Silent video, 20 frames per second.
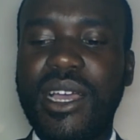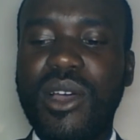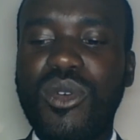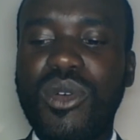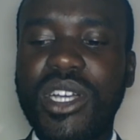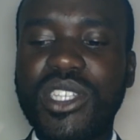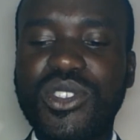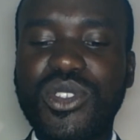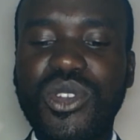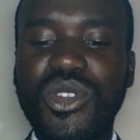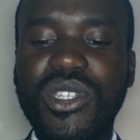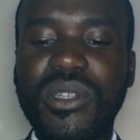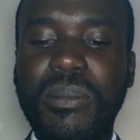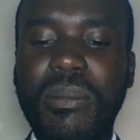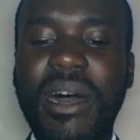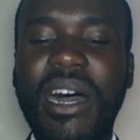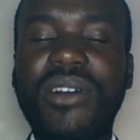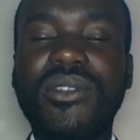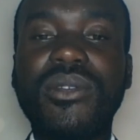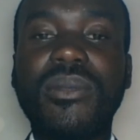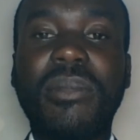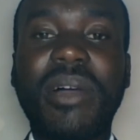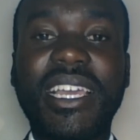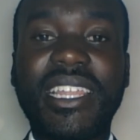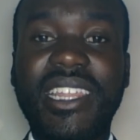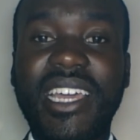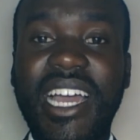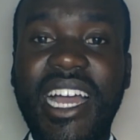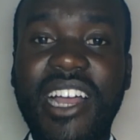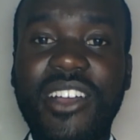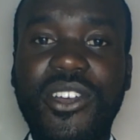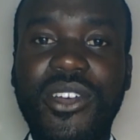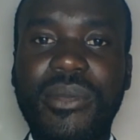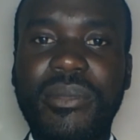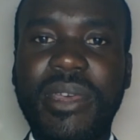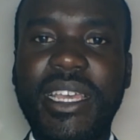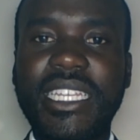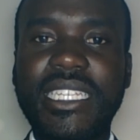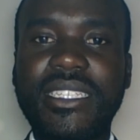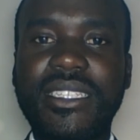was not bound by the
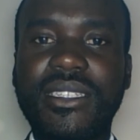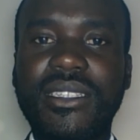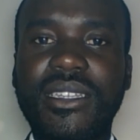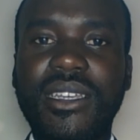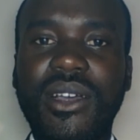agreement.